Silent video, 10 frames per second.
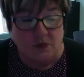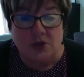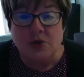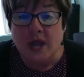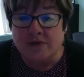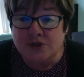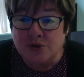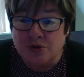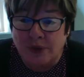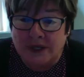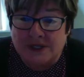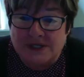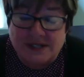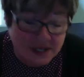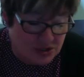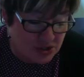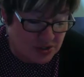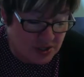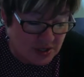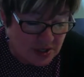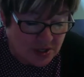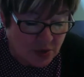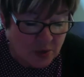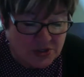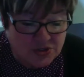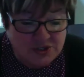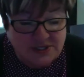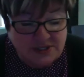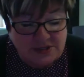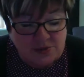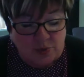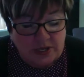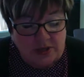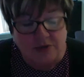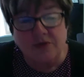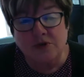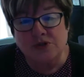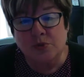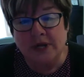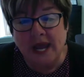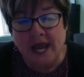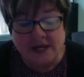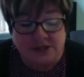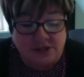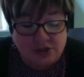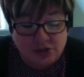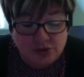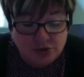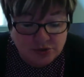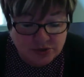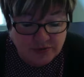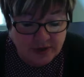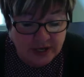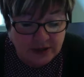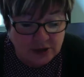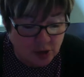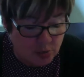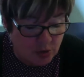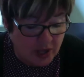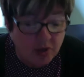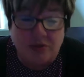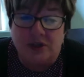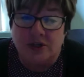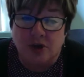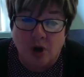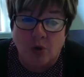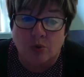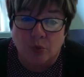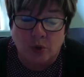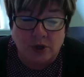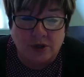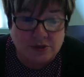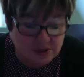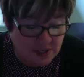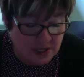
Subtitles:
You have 2 threaded discussion questions this week. The first one asks you to define global health in your own words.